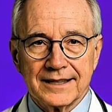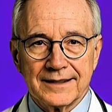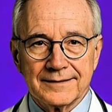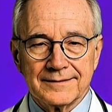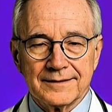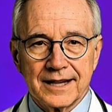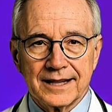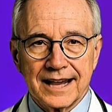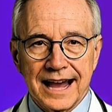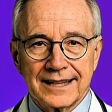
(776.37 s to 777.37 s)
paired
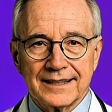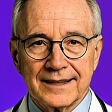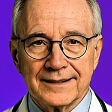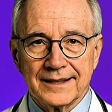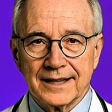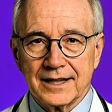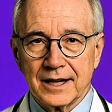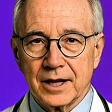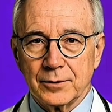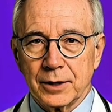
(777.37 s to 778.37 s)
with calming
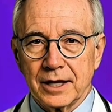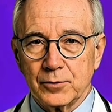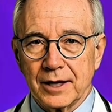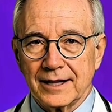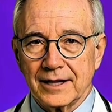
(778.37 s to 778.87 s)
herbs like